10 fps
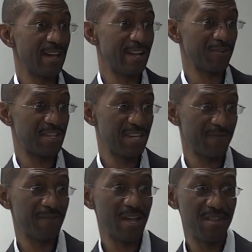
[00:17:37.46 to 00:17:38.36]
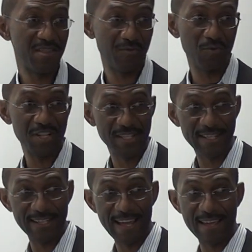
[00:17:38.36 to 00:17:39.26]
Now, given the ones that
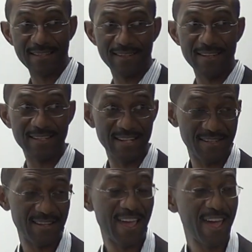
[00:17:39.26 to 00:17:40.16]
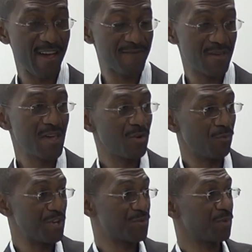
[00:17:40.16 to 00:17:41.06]
it doesn't have,
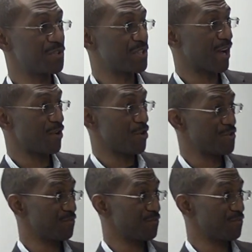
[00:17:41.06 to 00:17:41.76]
which ones are going